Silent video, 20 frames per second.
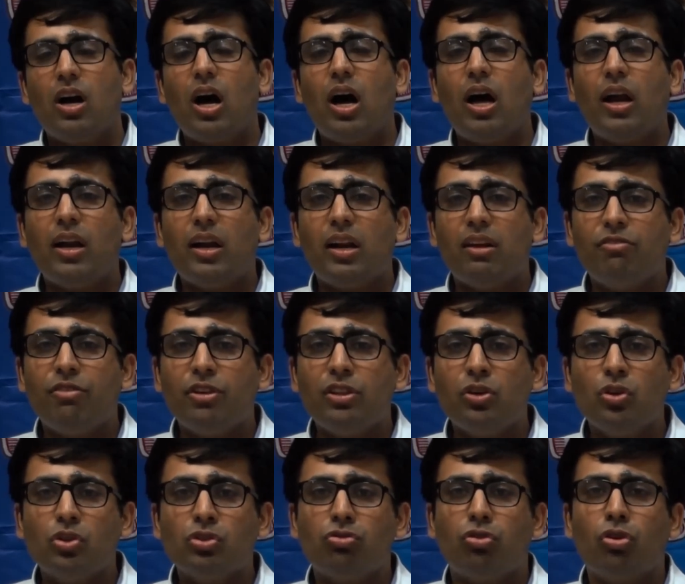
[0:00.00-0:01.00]
our
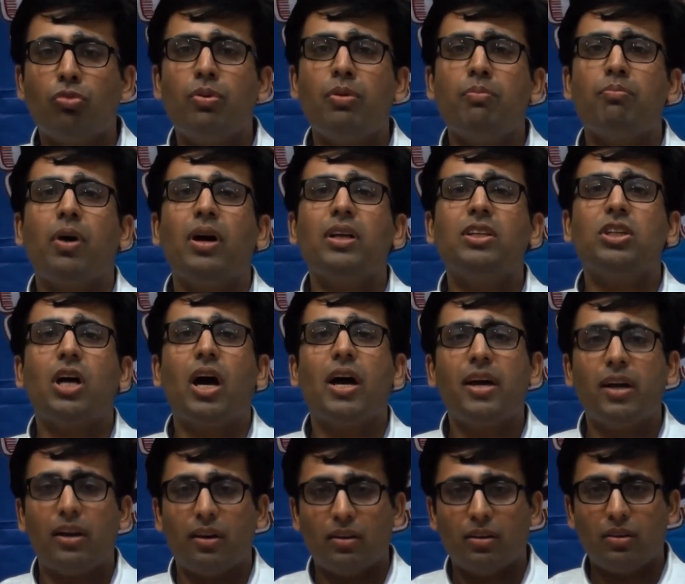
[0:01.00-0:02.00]
revenues would be much
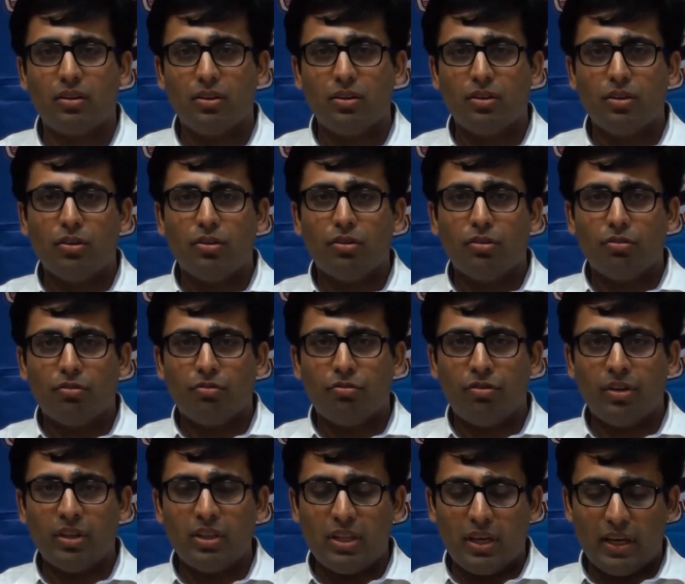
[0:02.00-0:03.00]
higher
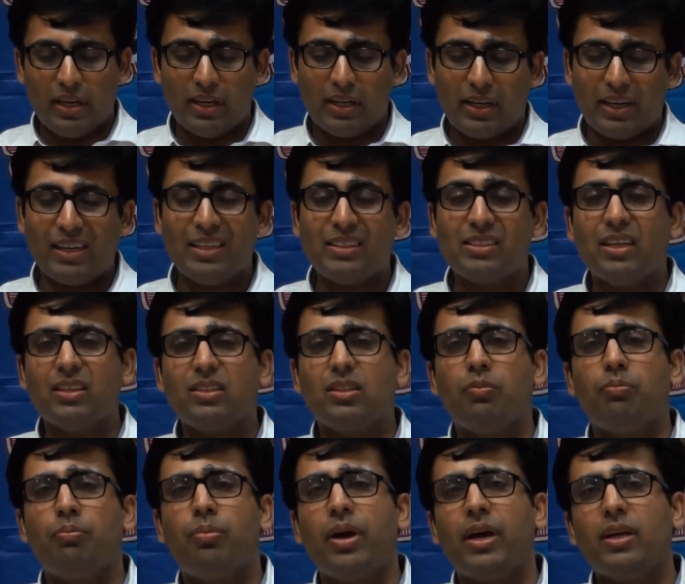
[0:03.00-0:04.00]
with increasing
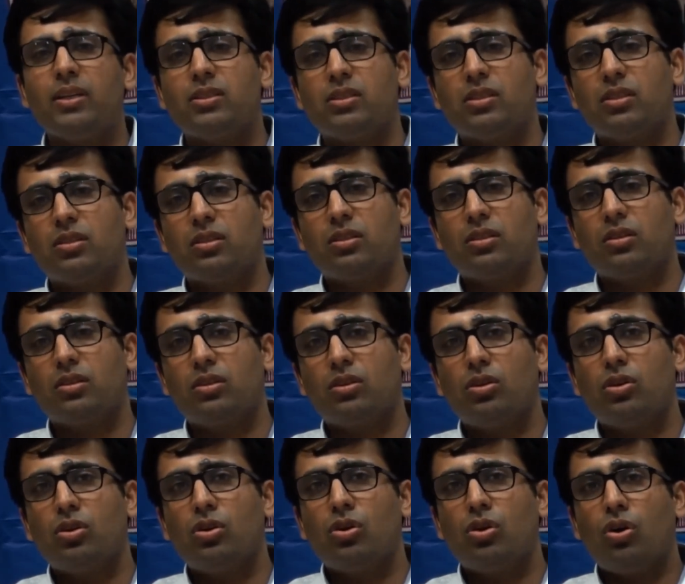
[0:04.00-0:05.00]
the base
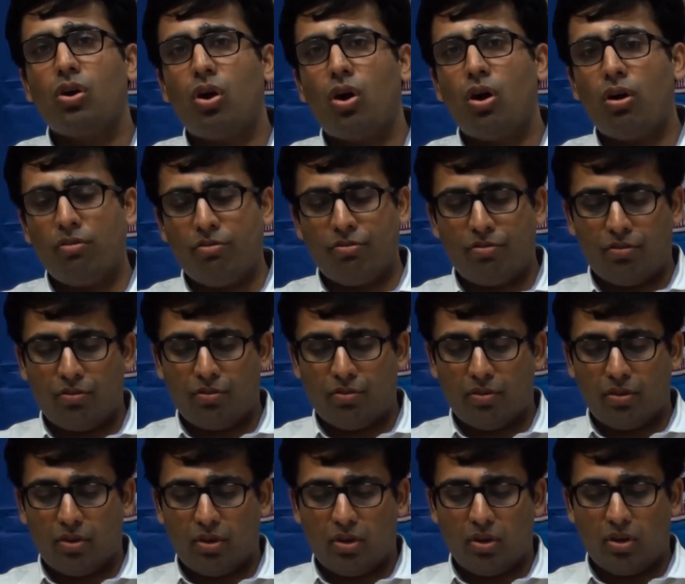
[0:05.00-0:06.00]
of
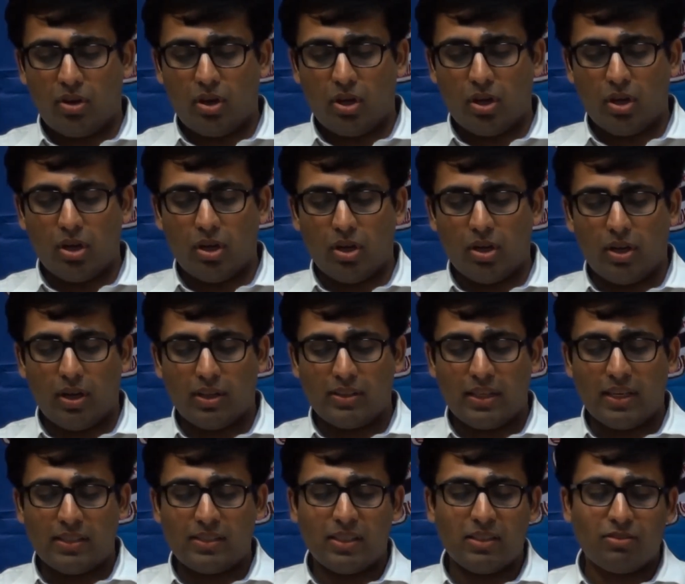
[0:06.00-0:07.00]

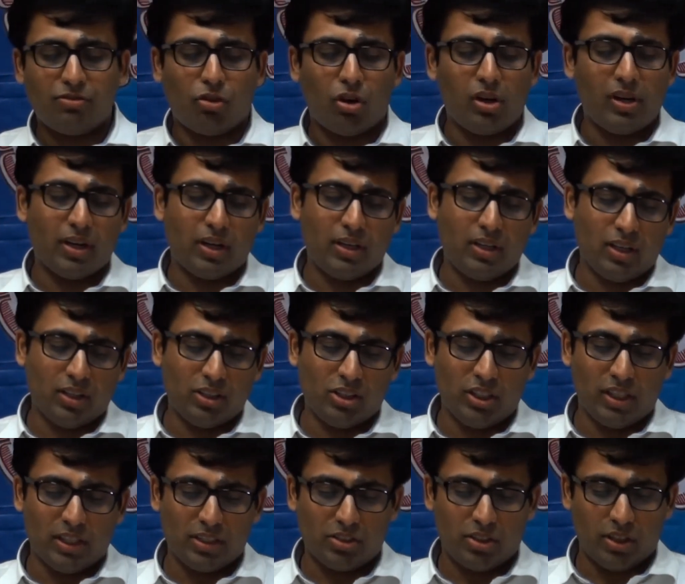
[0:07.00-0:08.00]
assesses falling under
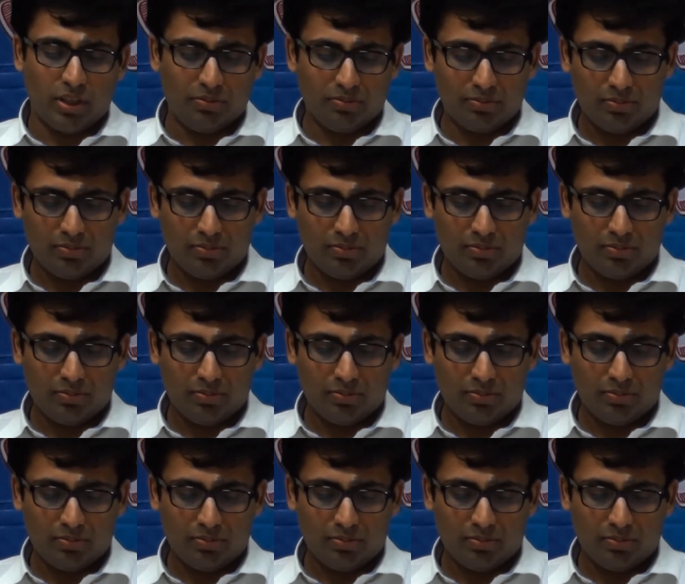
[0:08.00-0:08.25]
GST.